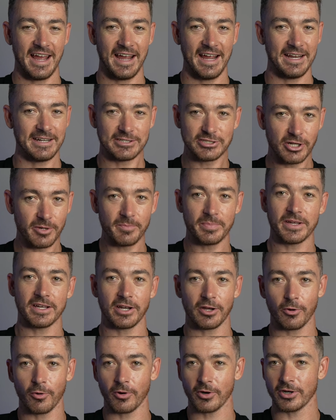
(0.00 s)
and jumping a
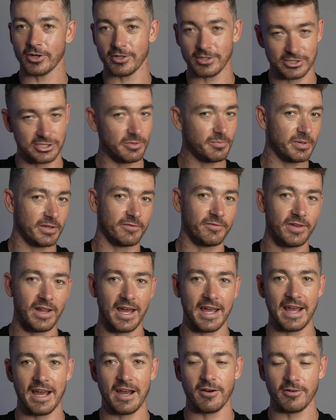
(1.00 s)
quarter, jumping
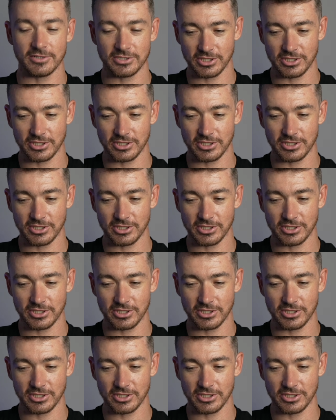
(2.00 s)
fly out,